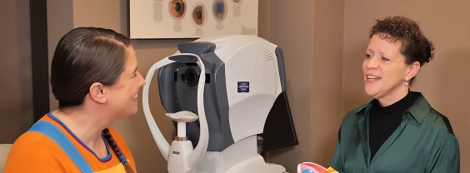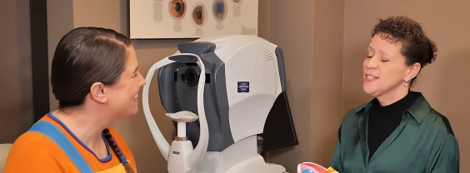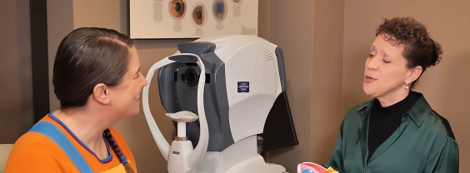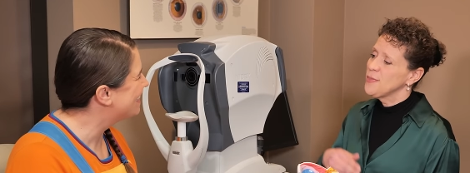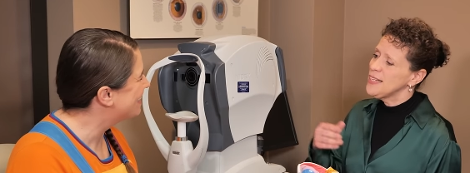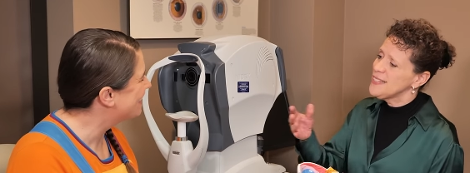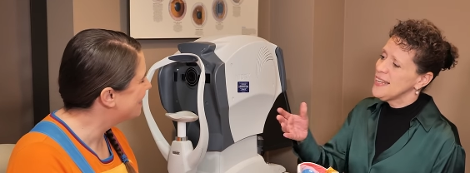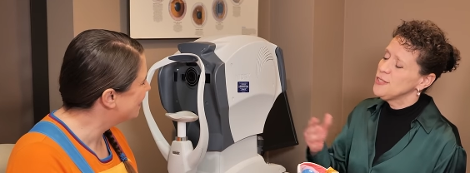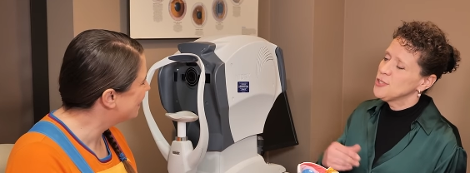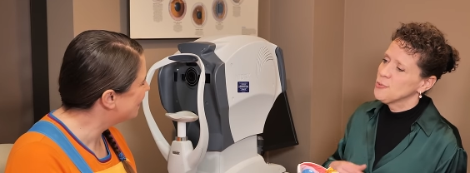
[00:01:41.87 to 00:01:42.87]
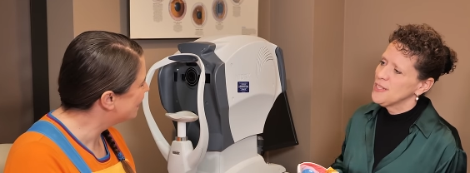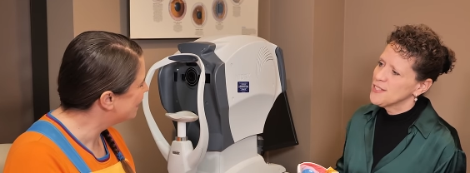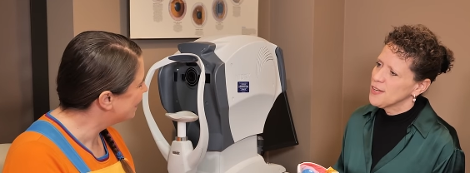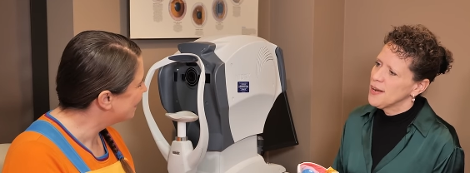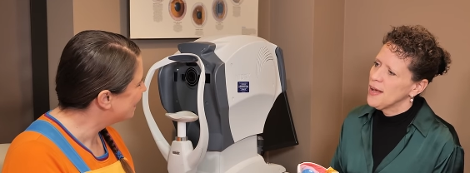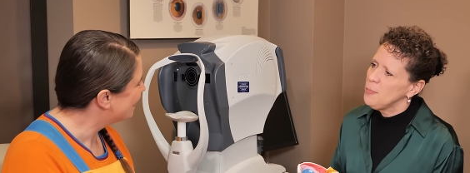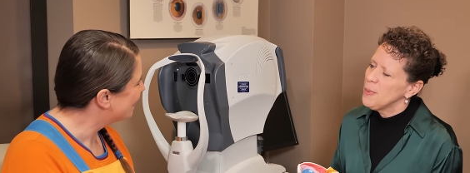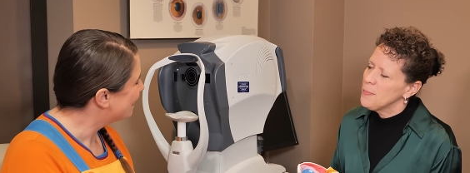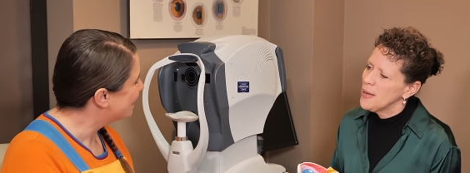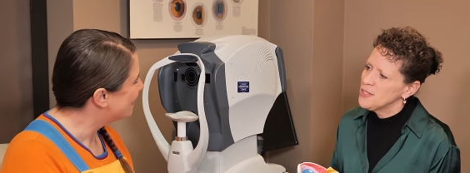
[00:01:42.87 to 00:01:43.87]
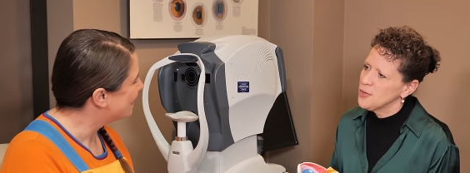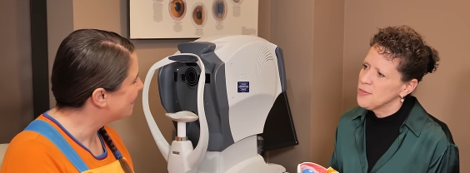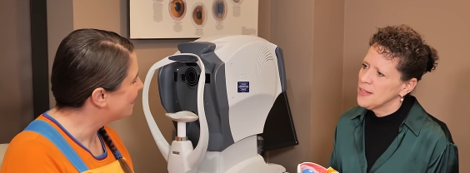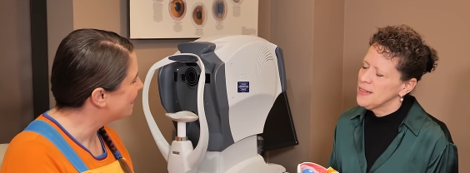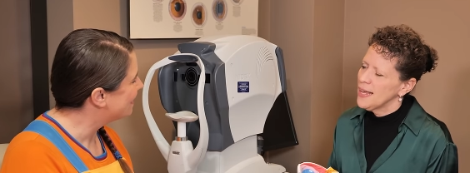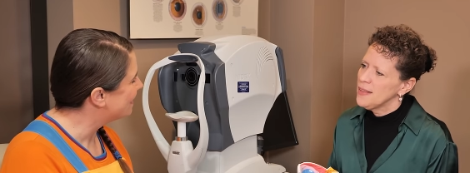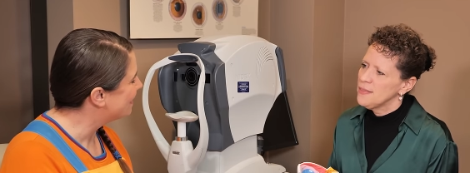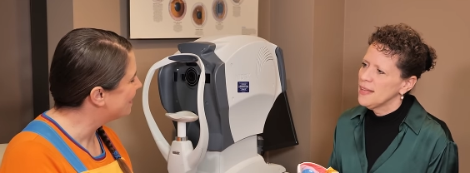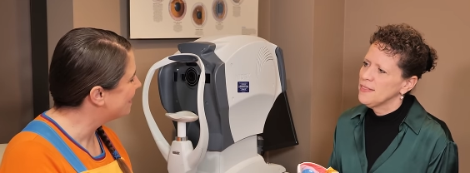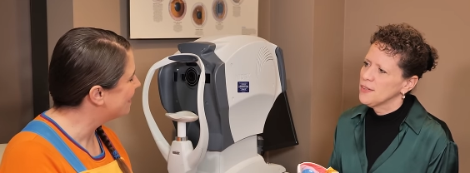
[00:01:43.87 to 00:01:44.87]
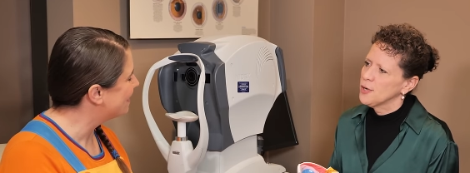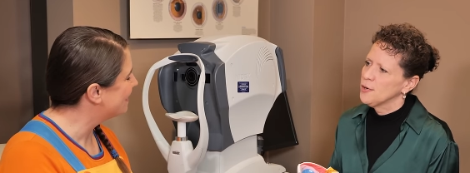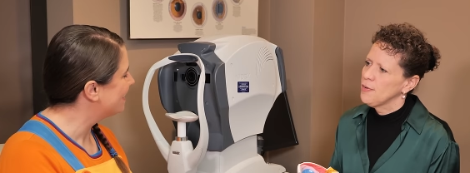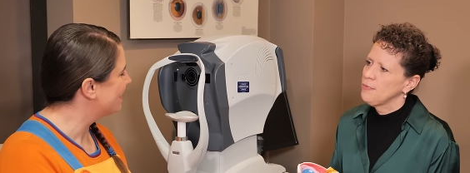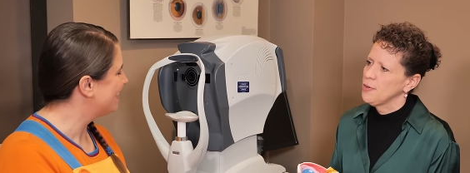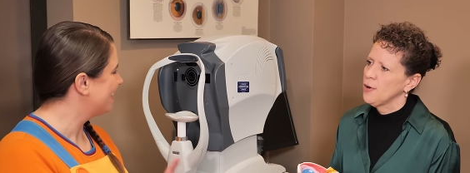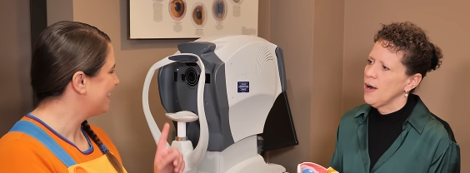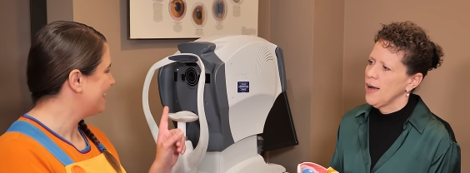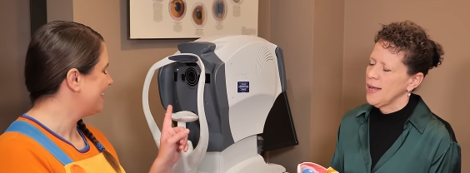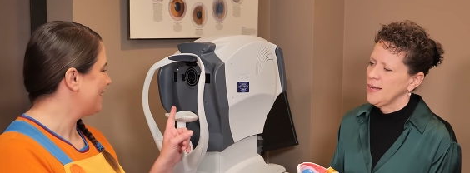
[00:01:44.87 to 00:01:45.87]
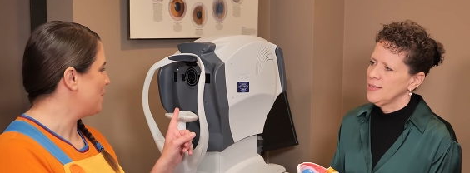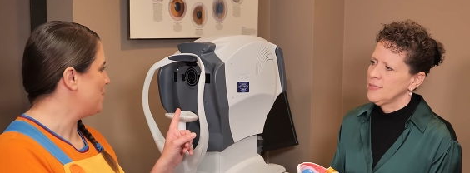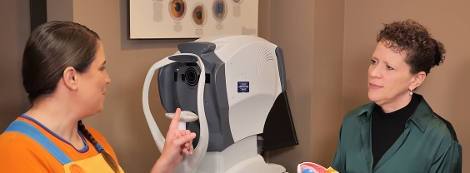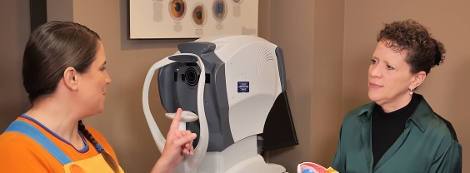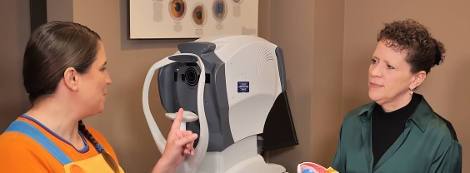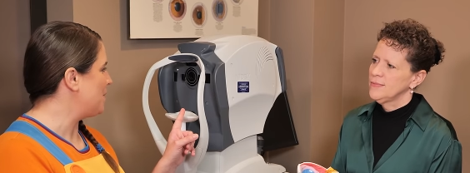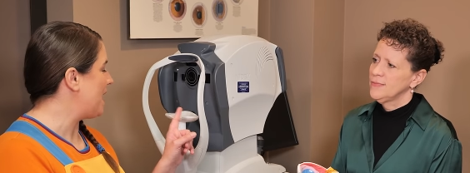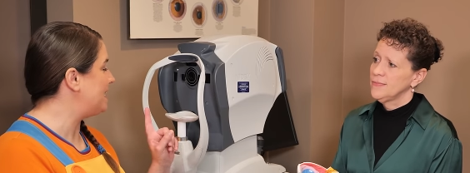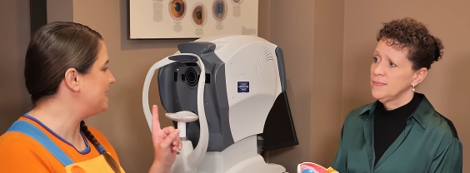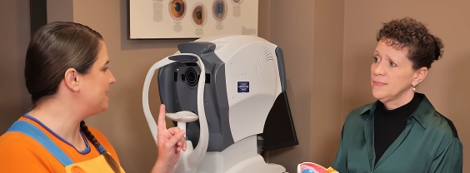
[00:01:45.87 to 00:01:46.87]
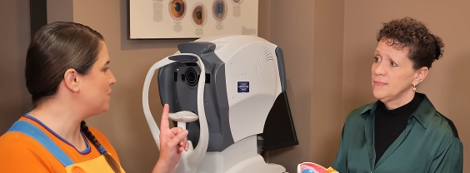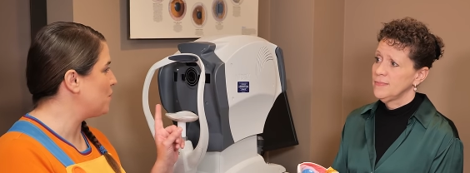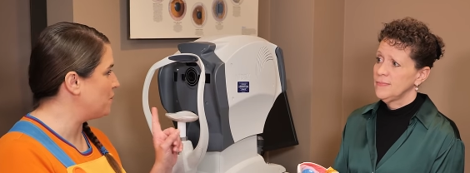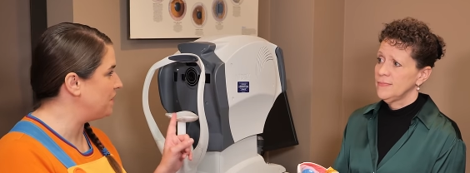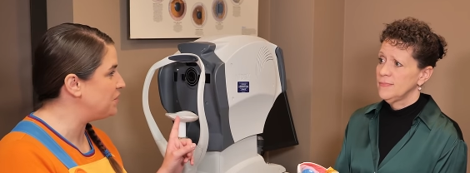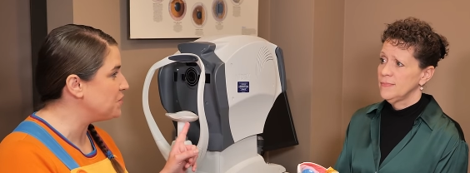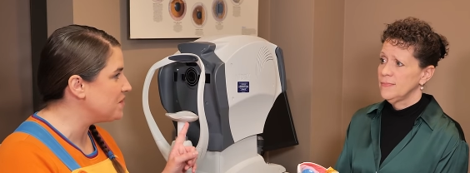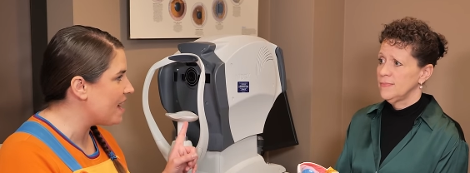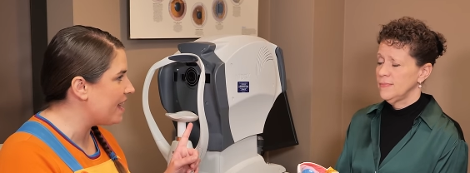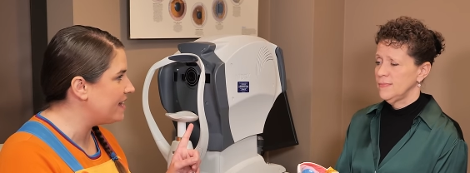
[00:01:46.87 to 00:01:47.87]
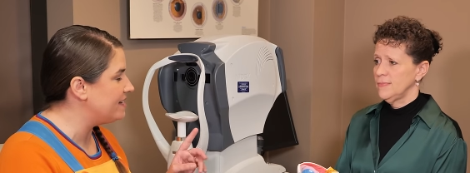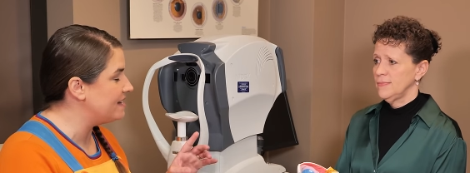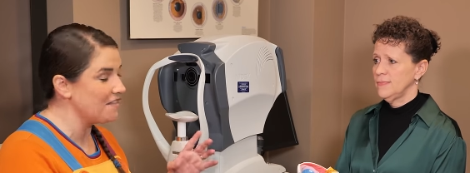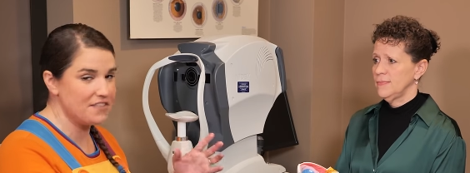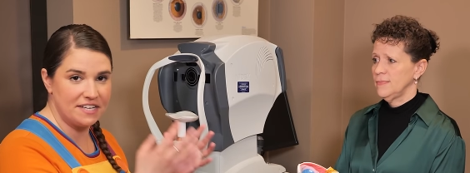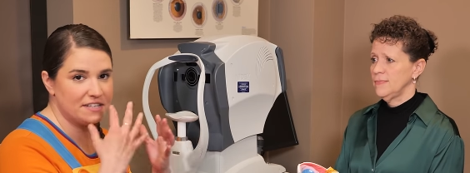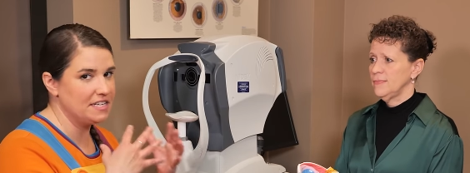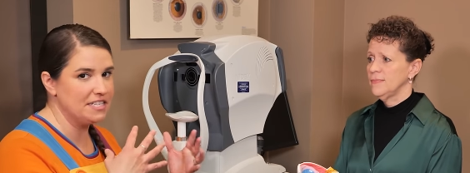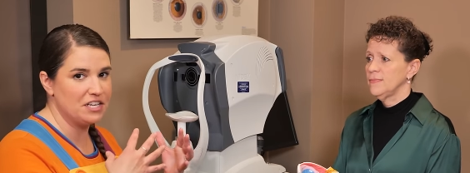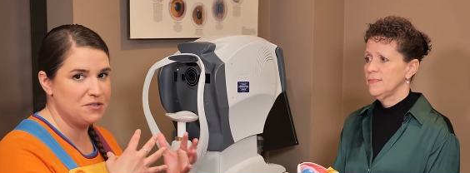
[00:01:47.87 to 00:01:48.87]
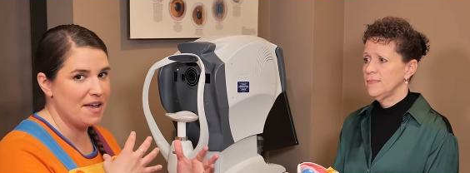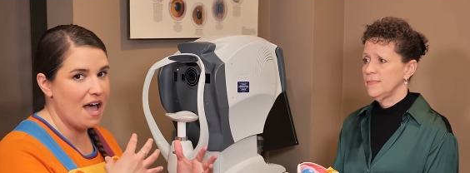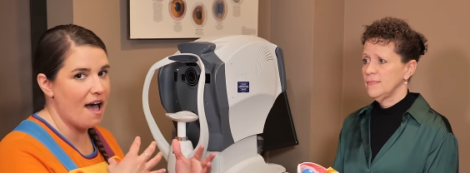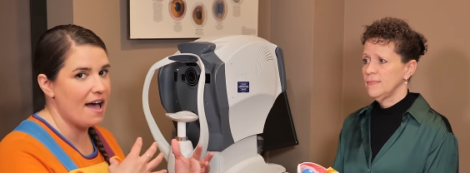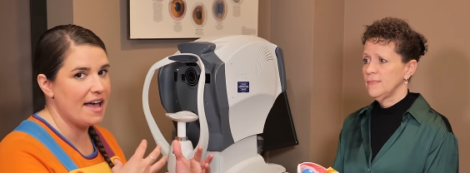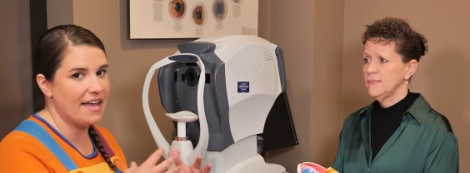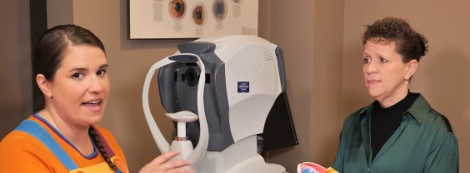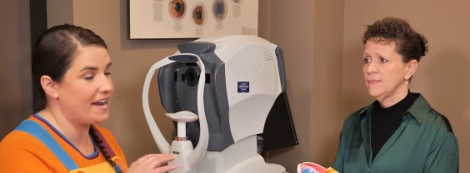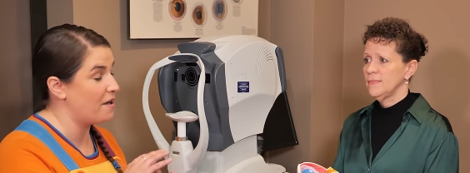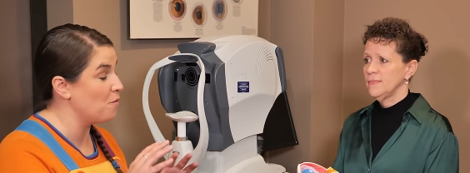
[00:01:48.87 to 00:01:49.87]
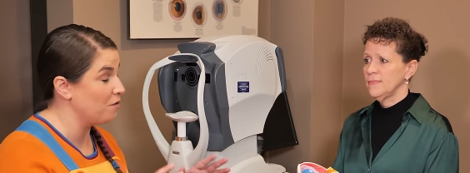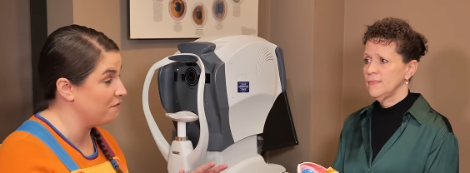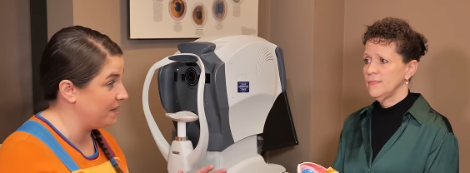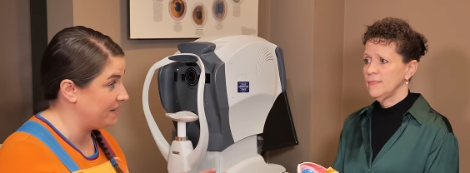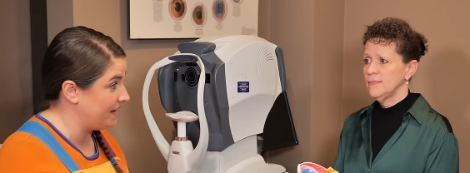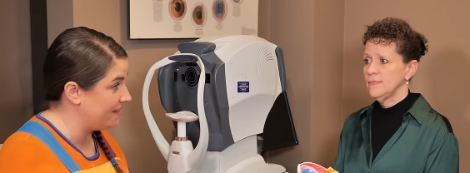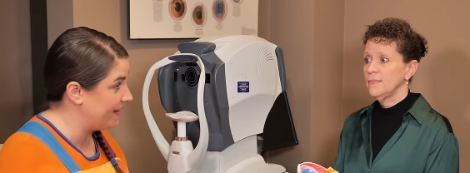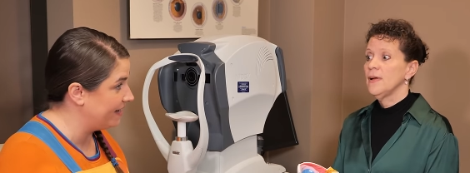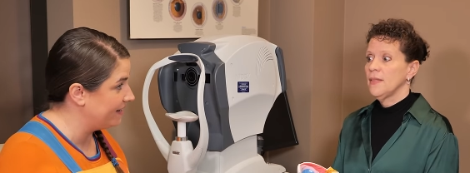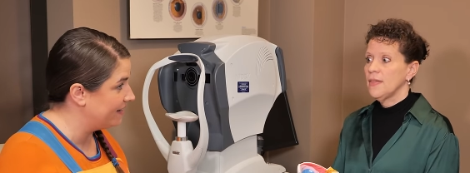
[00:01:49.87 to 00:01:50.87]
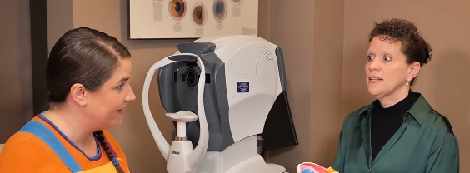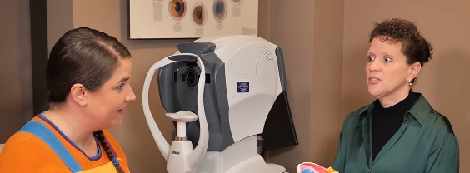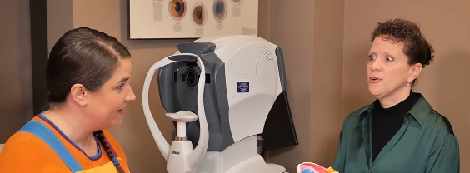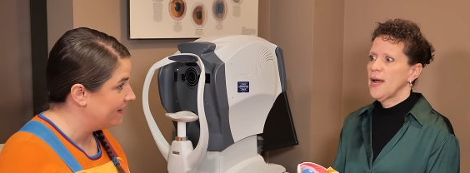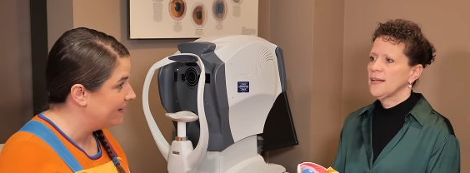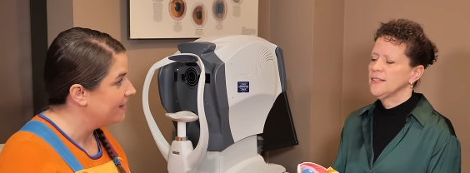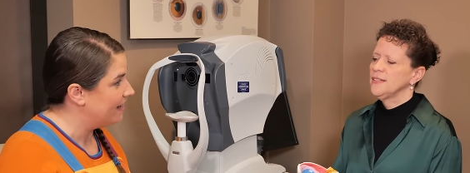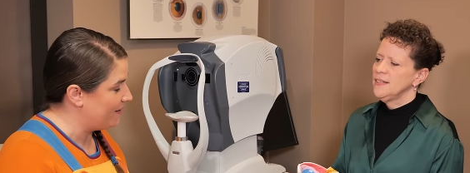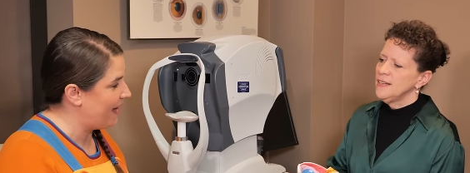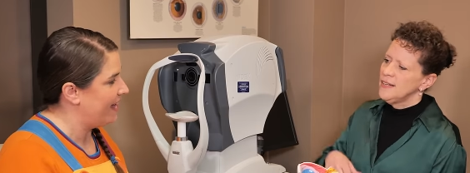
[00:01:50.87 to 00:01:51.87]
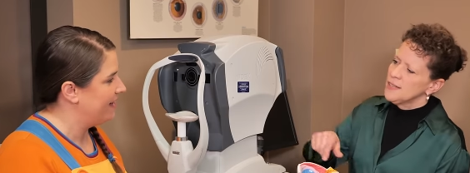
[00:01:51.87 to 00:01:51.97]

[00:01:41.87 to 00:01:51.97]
Speaker 1: So this instrument's going to help me measure the length and the curve of your eye.
Speaker 2: Ooh, and when we do that, nothing's gonna touch my eye and I won't
Speaker 1: feel anything. That's correct. Okay.